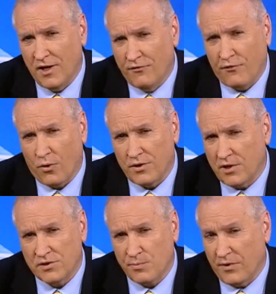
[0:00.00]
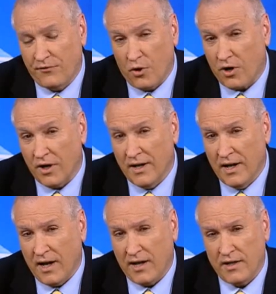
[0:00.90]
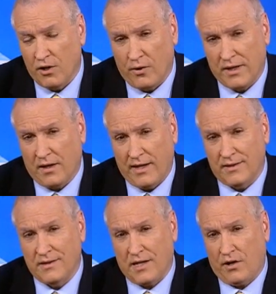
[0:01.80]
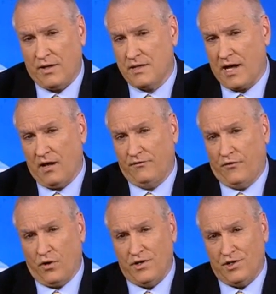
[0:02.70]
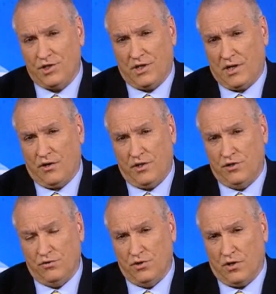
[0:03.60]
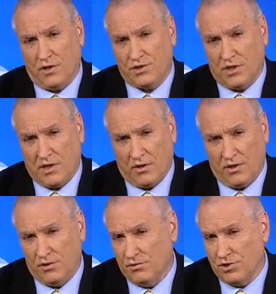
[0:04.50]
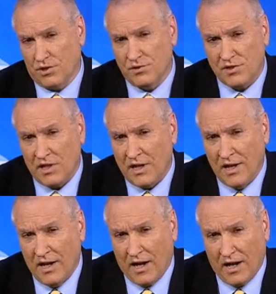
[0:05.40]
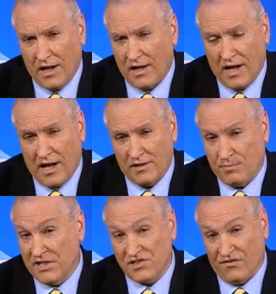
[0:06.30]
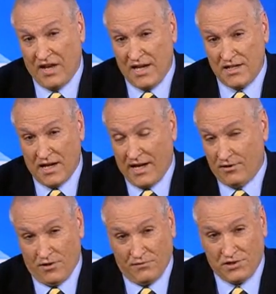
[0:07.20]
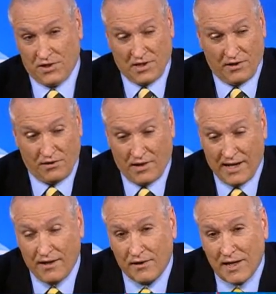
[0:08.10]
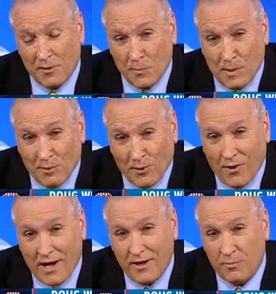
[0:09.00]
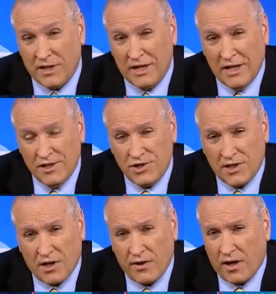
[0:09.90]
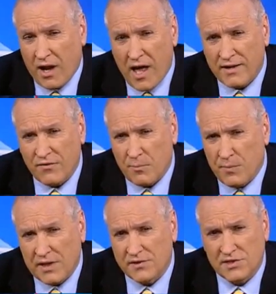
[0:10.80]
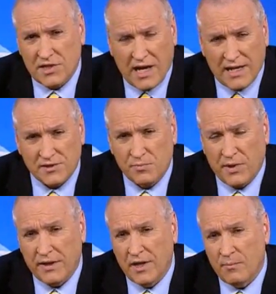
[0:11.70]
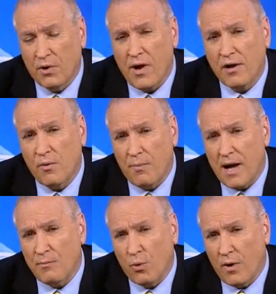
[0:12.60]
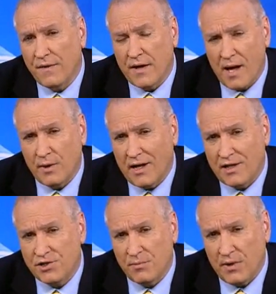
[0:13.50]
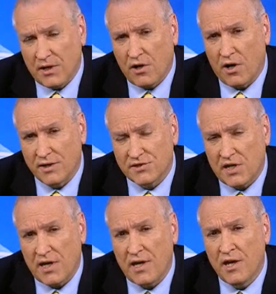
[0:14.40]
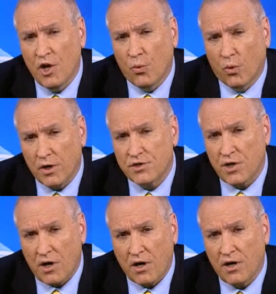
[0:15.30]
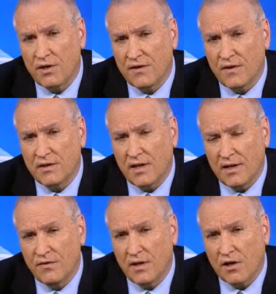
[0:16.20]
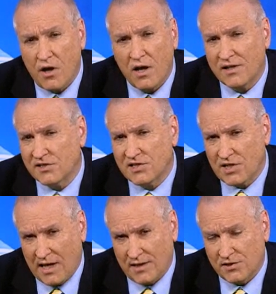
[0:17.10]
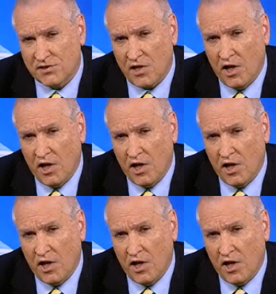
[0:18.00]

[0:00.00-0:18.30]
4 years before. Hillary Clinton carried California. She carried New York. She carried New Jersey, Pennsylvania. I don't know if she carried Ohio. I can't remember Ohio, but she carried a lot of the biggest states. But Barack Obama won the nomination because he worked hard in the caucus states.